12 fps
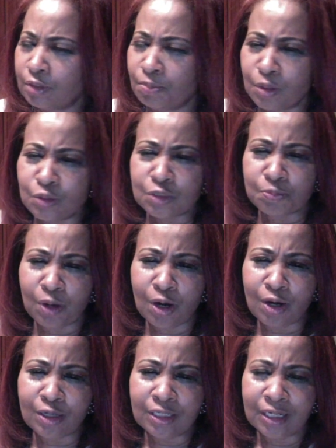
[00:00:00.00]
most
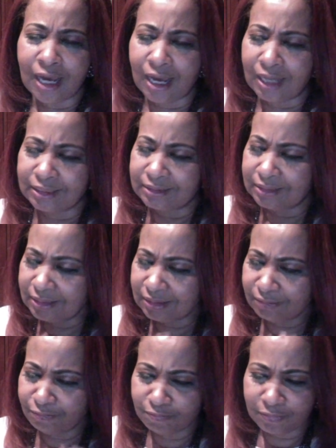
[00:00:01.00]
part I
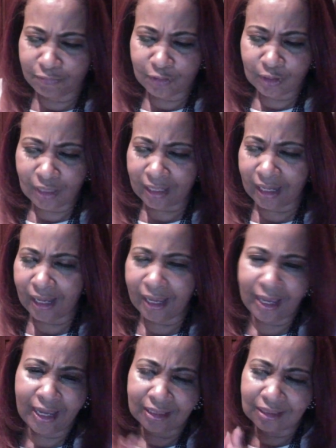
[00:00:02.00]
didn't feel like I
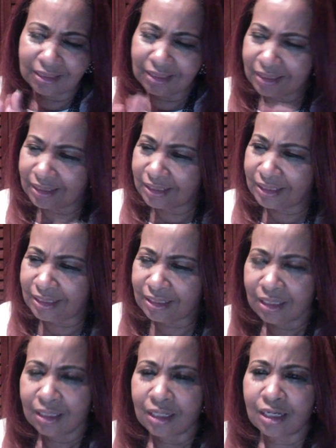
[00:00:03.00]
had any
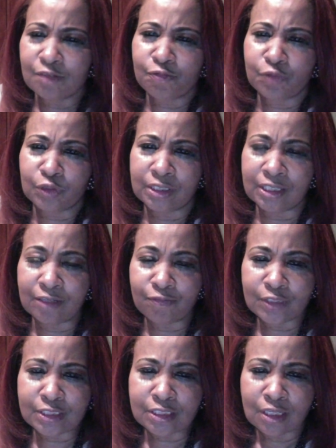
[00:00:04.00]

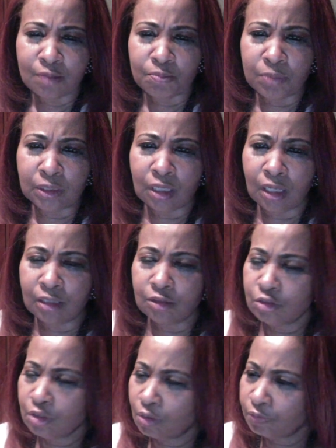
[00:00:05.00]
unforgiveness, but
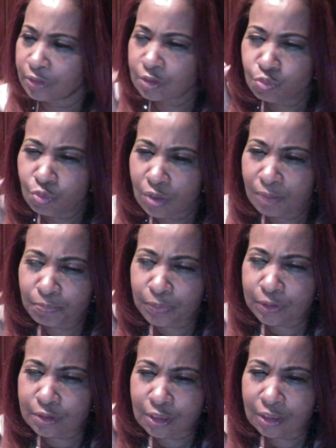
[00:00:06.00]
there's one
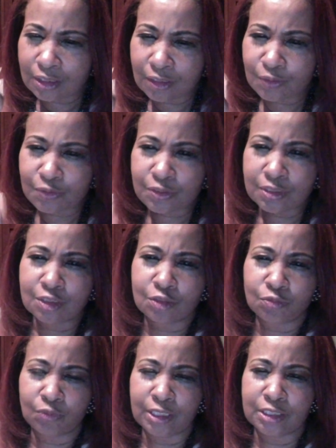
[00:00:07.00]
particular
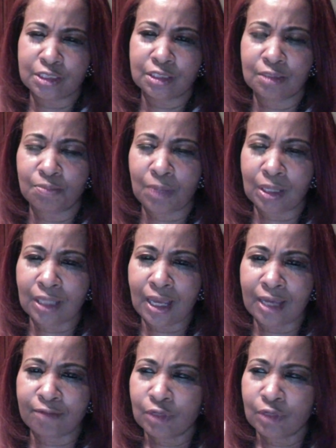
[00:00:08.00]
situation in my life